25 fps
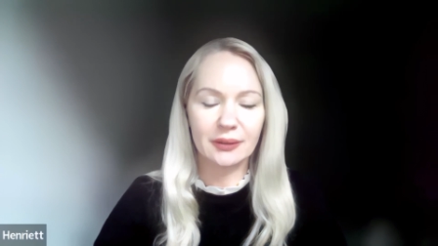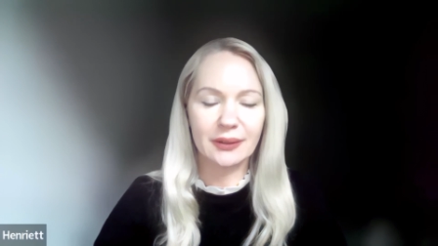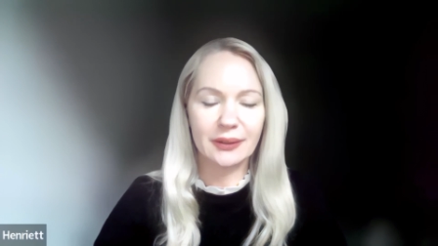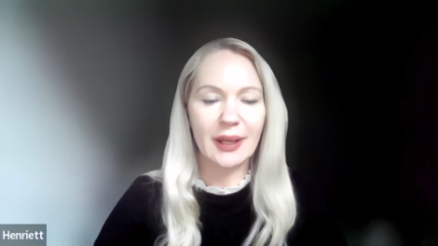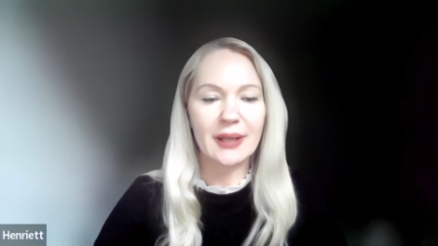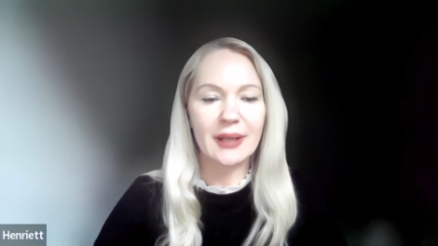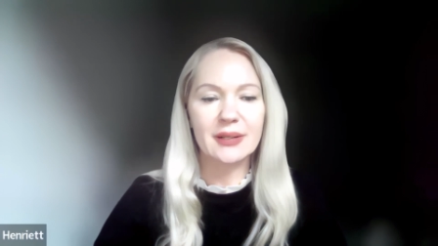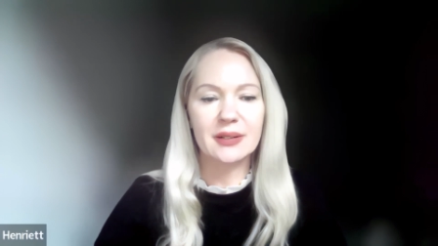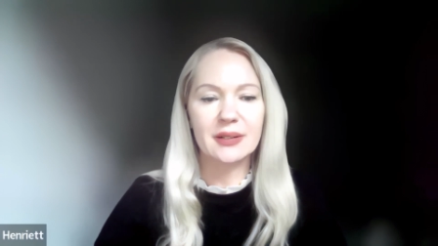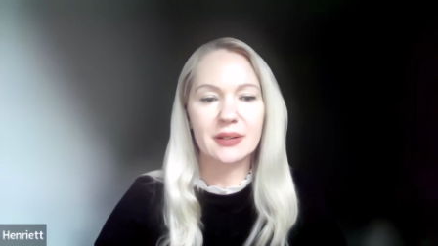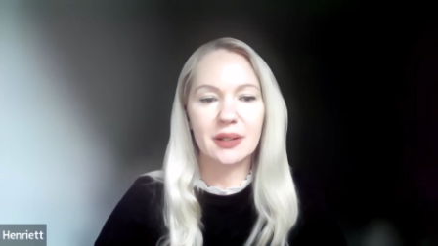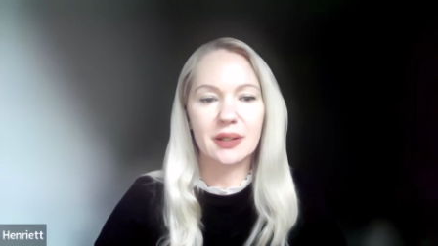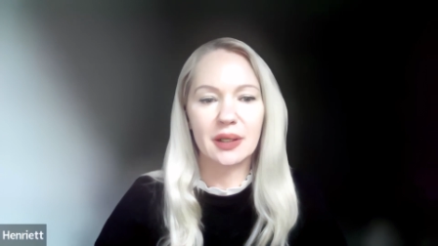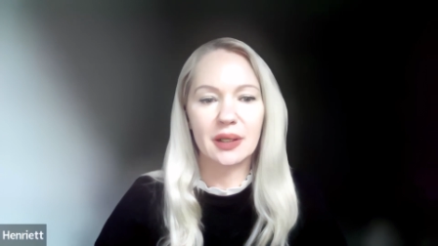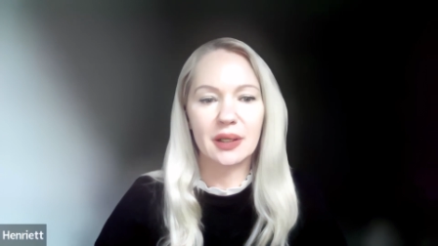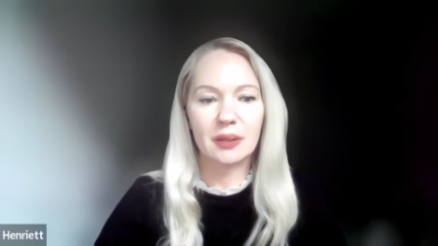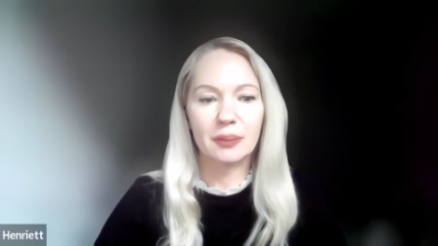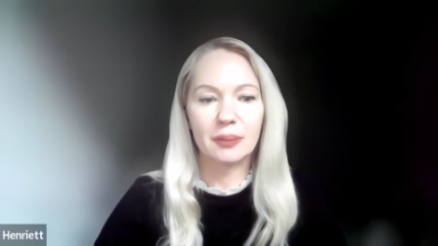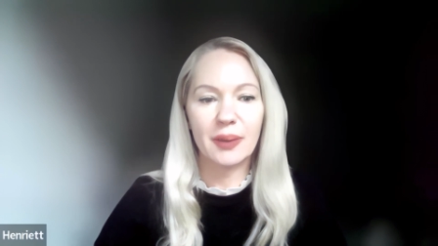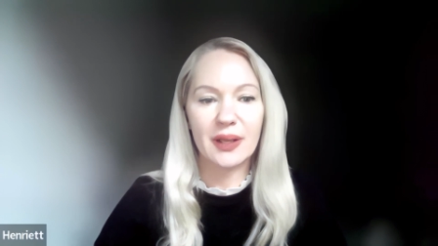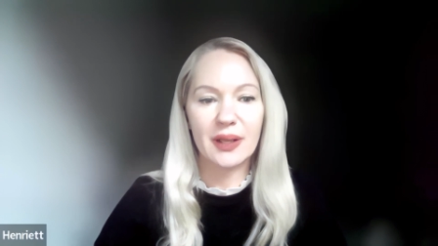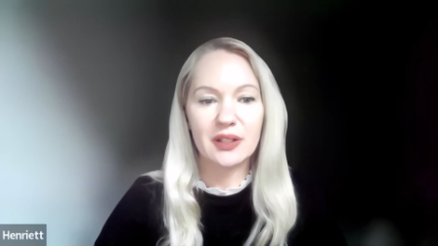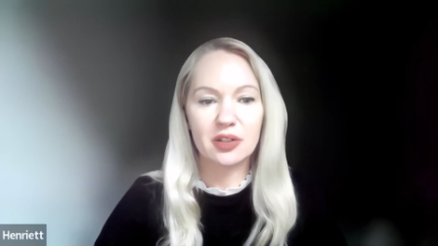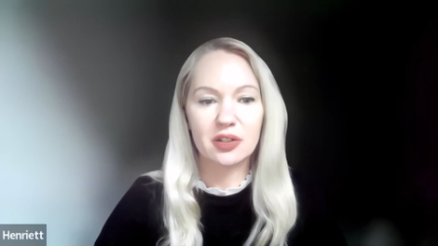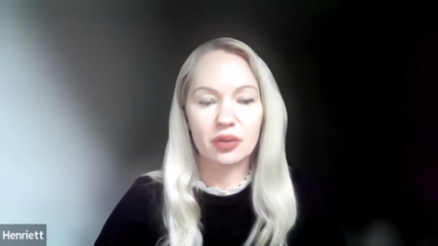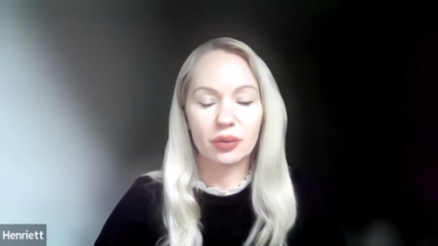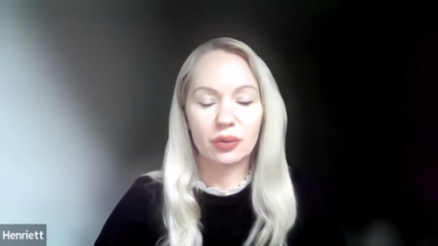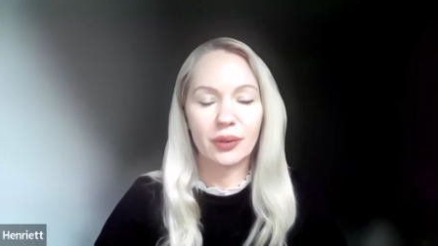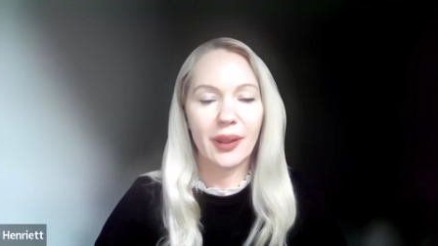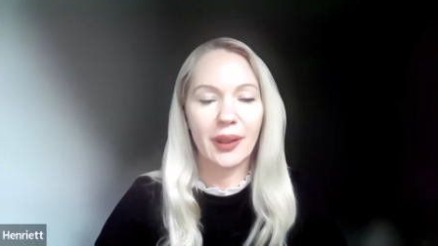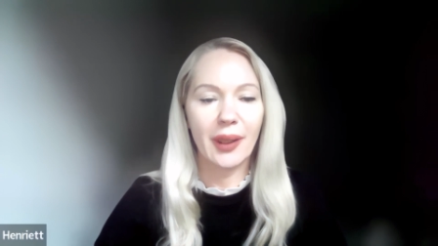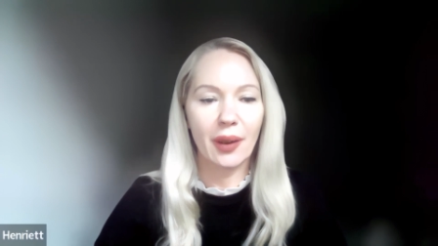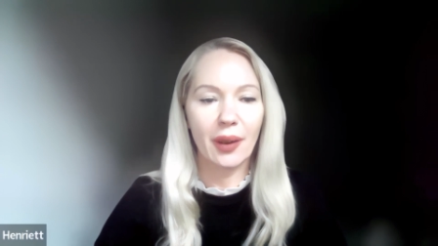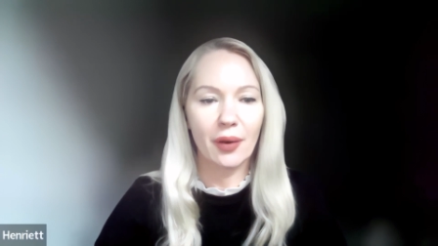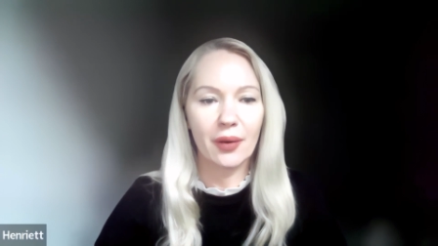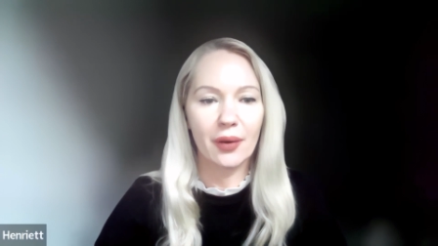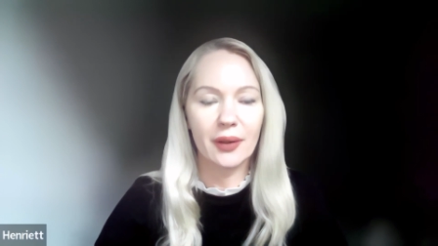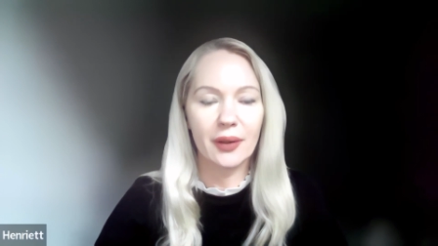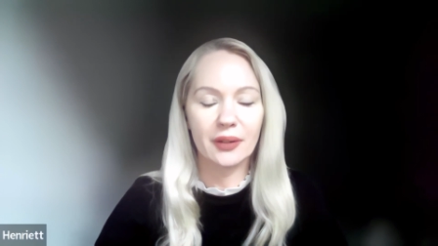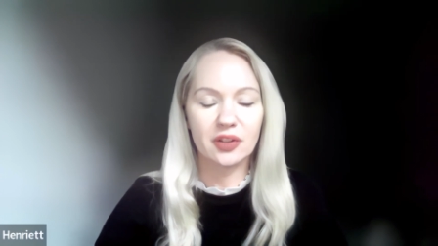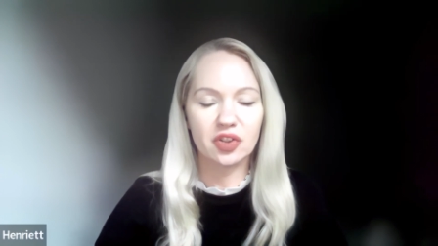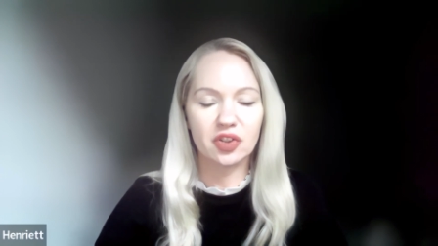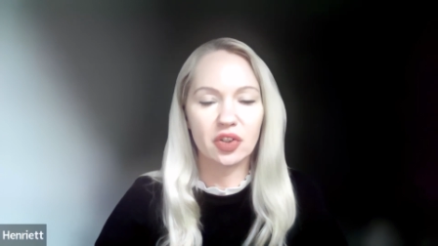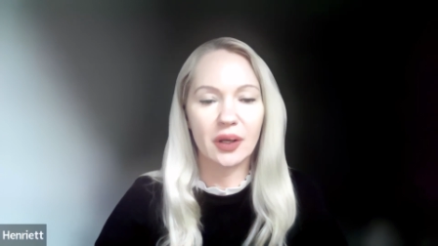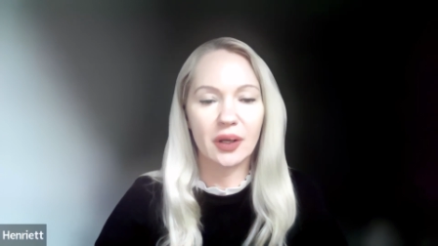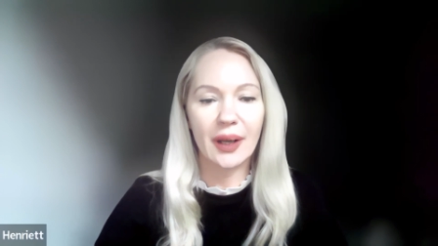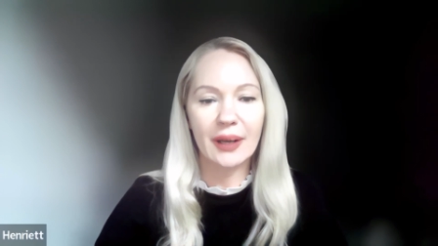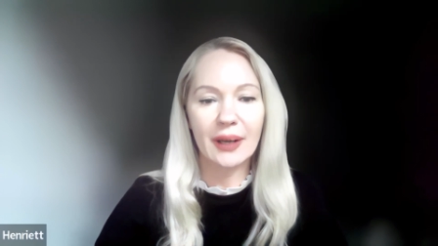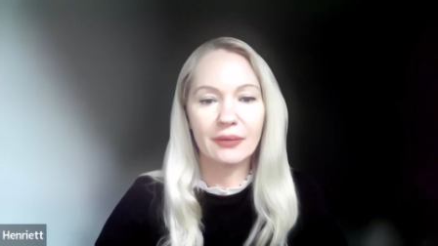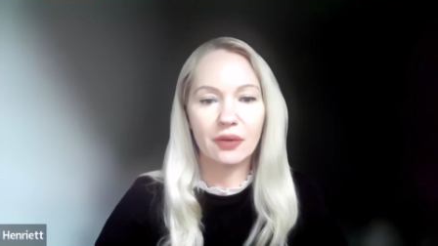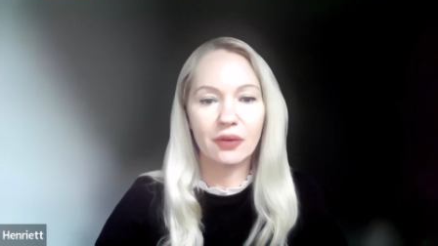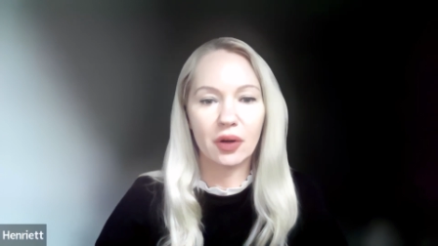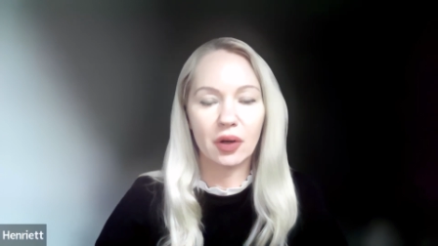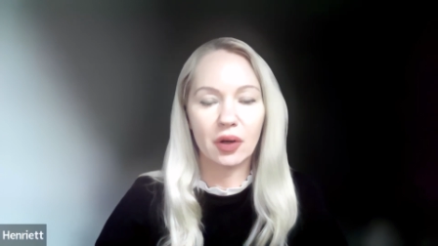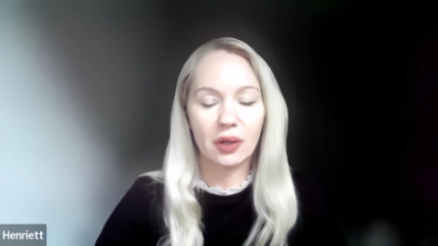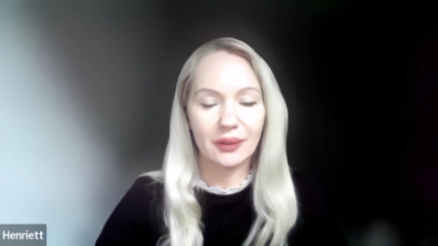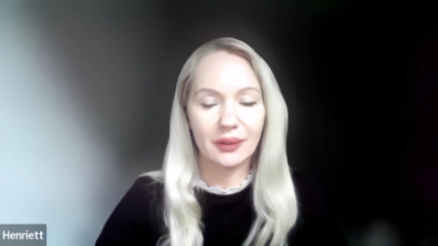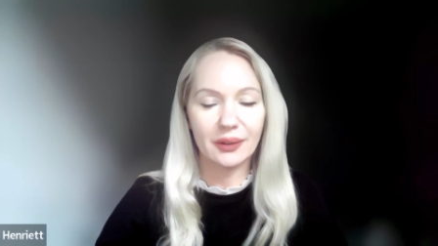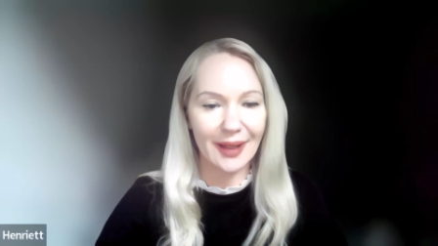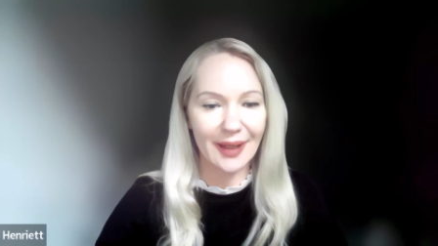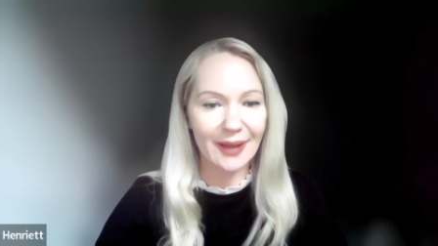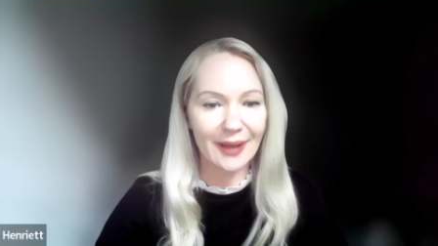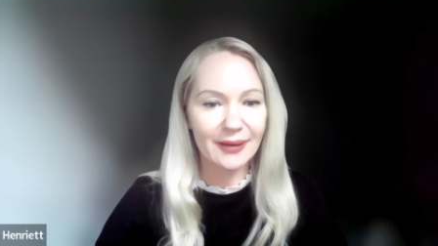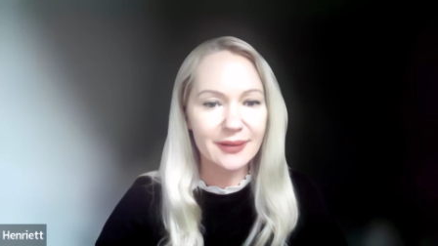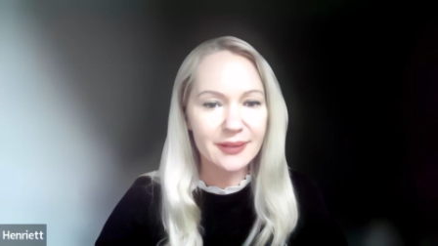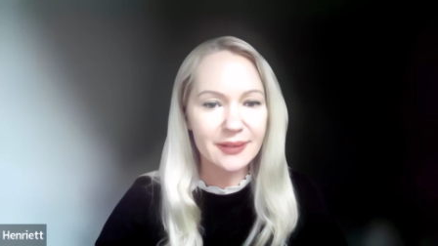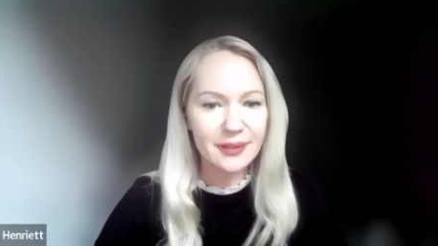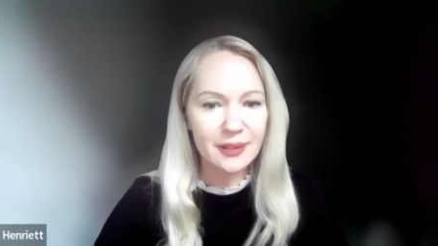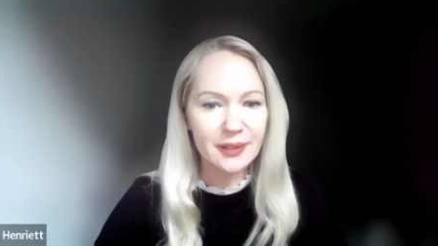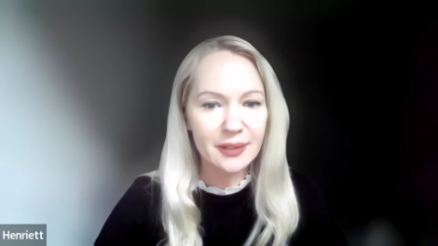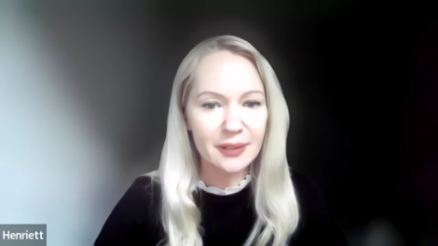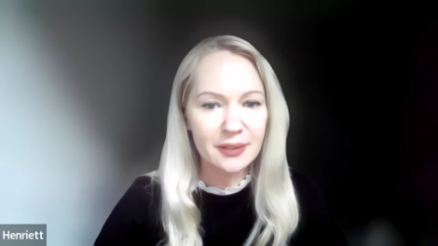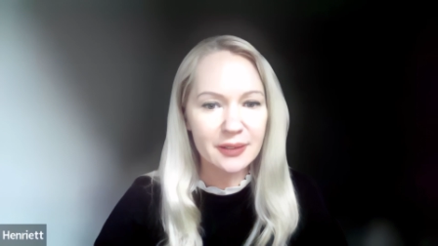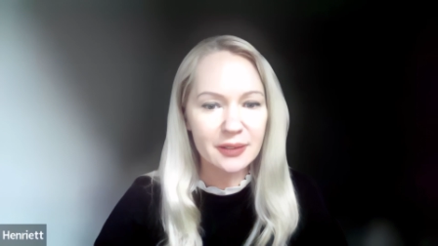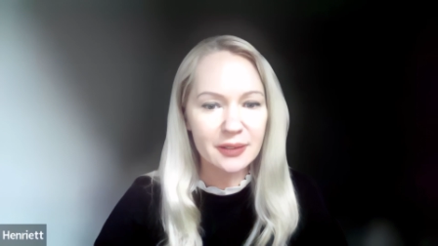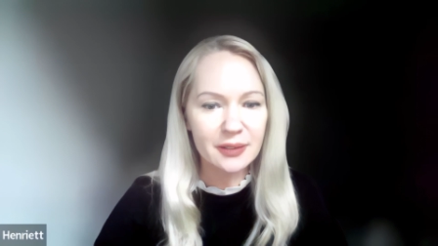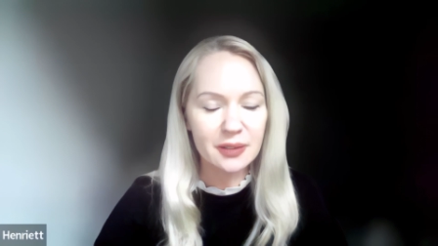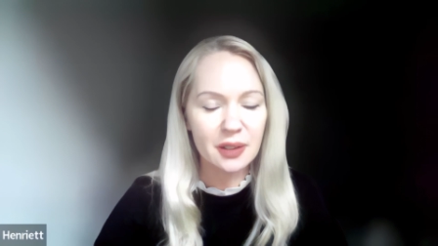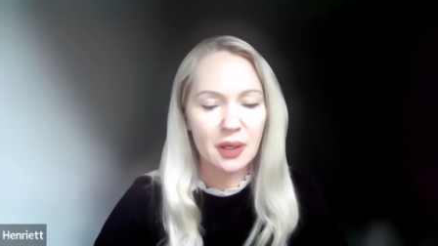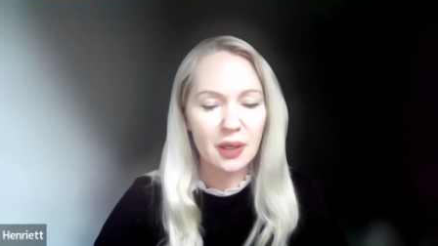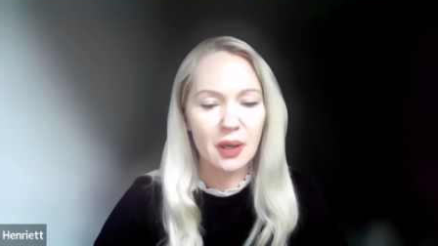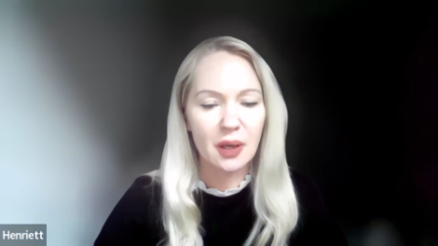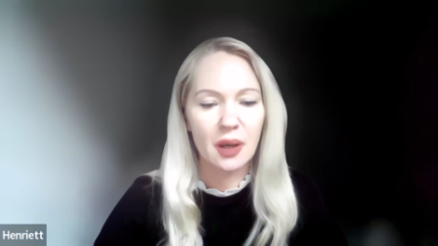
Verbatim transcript: testing based on hair and saliva analysis.